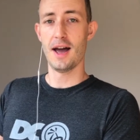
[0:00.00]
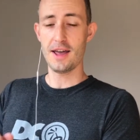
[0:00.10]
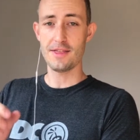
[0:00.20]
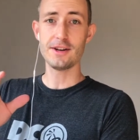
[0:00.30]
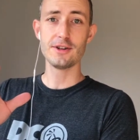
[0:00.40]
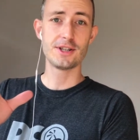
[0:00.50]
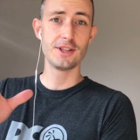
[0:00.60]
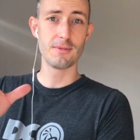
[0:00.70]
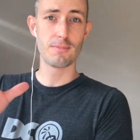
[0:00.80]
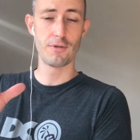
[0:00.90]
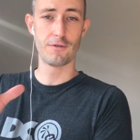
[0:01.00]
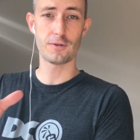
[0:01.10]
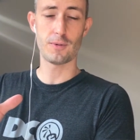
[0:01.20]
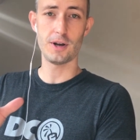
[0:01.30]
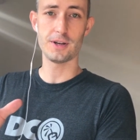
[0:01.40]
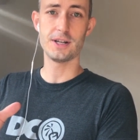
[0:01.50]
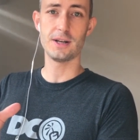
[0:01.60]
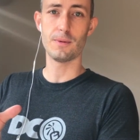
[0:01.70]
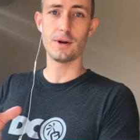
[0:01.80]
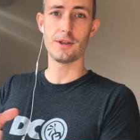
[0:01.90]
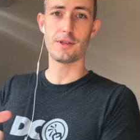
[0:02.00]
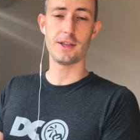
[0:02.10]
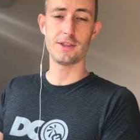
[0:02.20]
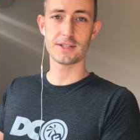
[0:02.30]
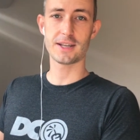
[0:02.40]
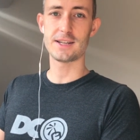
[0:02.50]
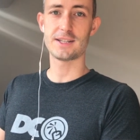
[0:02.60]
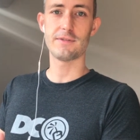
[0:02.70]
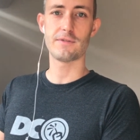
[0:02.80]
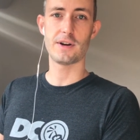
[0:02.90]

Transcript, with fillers: And then you see the improved quality with, in this case, David